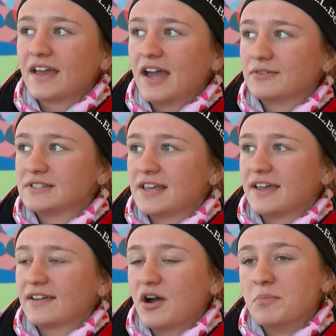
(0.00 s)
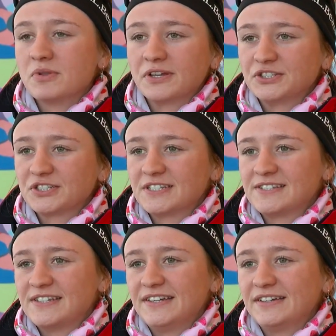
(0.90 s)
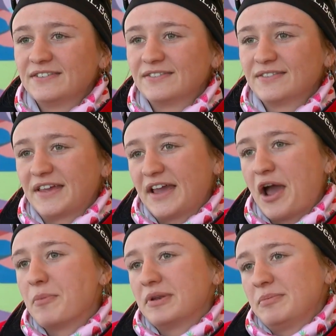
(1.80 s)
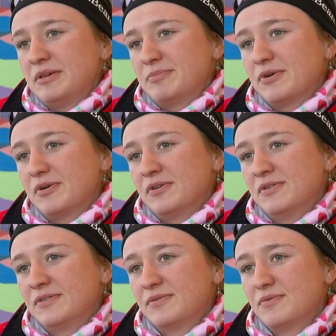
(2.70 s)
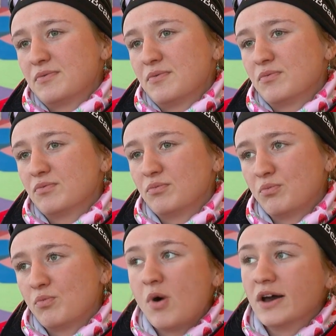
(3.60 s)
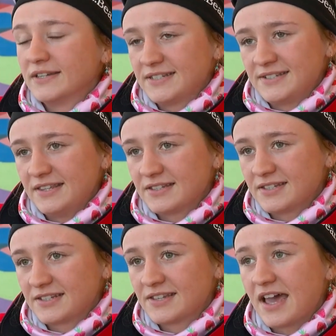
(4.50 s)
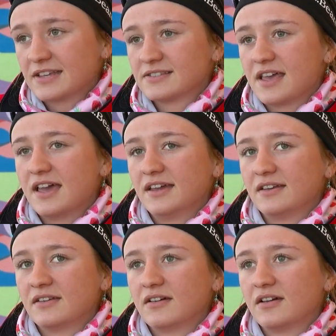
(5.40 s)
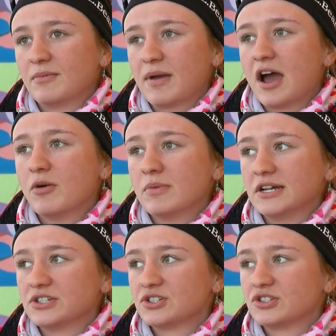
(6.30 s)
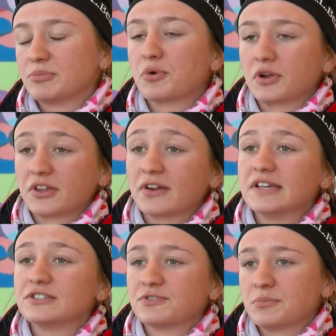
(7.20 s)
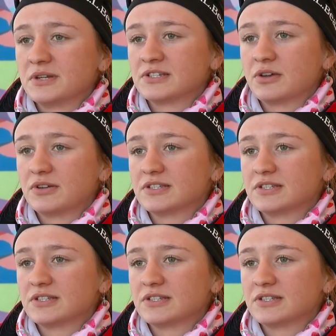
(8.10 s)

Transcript: I would say humbling just to see like how many people wanted to see the success and um, how much support there is for Minnesota